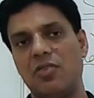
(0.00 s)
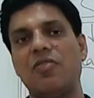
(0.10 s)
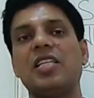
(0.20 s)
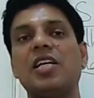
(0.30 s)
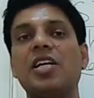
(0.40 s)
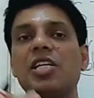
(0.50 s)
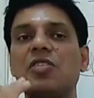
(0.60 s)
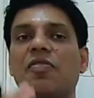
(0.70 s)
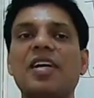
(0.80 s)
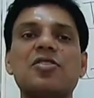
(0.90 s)
Whether it
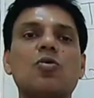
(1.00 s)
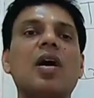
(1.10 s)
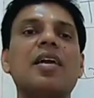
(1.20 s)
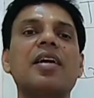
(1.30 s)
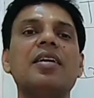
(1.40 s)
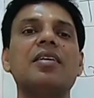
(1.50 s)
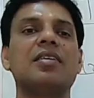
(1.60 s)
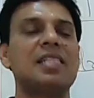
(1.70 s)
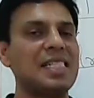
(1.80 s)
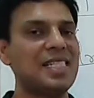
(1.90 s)
is first
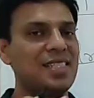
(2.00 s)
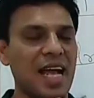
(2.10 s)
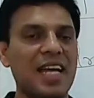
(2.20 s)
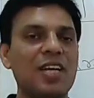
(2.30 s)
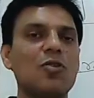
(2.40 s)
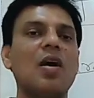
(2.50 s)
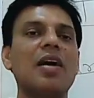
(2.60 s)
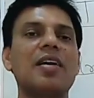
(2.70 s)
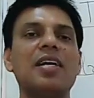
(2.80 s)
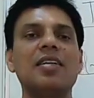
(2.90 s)
quadrant, second
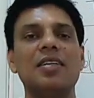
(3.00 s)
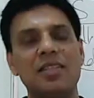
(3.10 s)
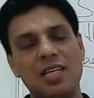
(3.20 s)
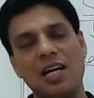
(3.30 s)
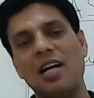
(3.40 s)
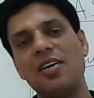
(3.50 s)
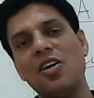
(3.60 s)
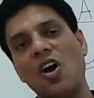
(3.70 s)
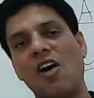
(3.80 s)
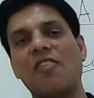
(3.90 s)
quadrant,
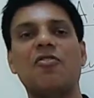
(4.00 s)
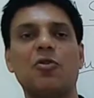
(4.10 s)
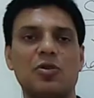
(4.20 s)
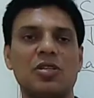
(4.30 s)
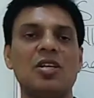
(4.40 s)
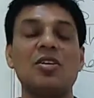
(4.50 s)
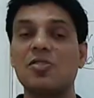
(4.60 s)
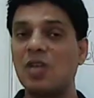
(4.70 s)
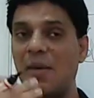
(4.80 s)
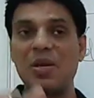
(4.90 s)
third or fourth.
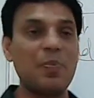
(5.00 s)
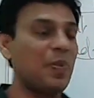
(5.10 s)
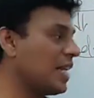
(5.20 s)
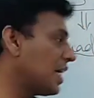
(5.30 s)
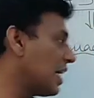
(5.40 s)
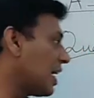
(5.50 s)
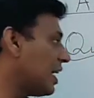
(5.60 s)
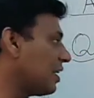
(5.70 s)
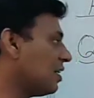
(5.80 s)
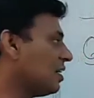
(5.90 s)
So I am repeating
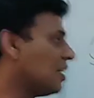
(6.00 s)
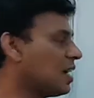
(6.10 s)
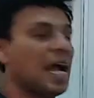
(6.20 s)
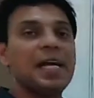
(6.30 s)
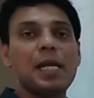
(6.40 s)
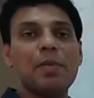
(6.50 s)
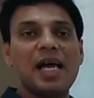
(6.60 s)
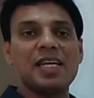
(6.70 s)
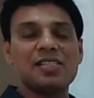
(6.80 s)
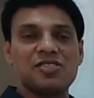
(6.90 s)
again, 90
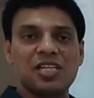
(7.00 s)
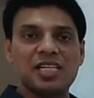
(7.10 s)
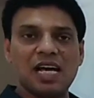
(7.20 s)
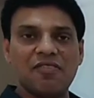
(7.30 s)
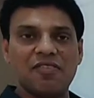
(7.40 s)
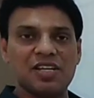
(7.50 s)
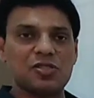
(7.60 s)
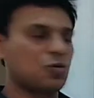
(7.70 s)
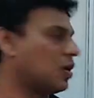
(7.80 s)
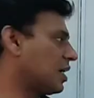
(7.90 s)
minus theta,
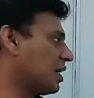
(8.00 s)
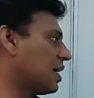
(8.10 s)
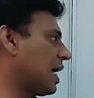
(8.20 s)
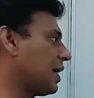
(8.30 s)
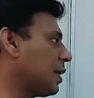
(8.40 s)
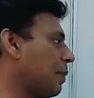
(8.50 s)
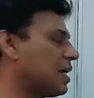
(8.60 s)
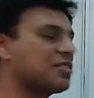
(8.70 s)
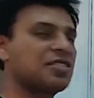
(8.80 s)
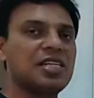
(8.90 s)
first quadrant, 90
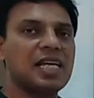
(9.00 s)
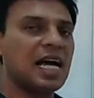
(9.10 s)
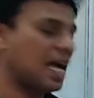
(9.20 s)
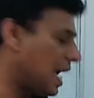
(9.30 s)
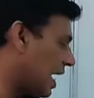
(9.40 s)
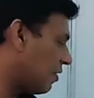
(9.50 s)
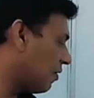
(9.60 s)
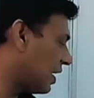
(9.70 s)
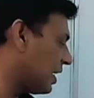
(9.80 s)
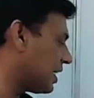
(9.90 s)
plus theta
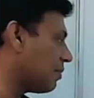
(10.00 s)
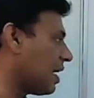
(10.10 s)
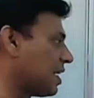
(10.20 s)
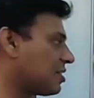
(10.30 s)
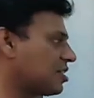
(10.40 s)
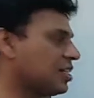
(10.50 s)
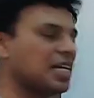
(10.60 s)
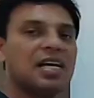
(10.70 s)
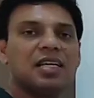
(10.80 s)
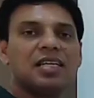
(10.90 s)
and 180 minus
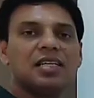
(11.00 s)
theta,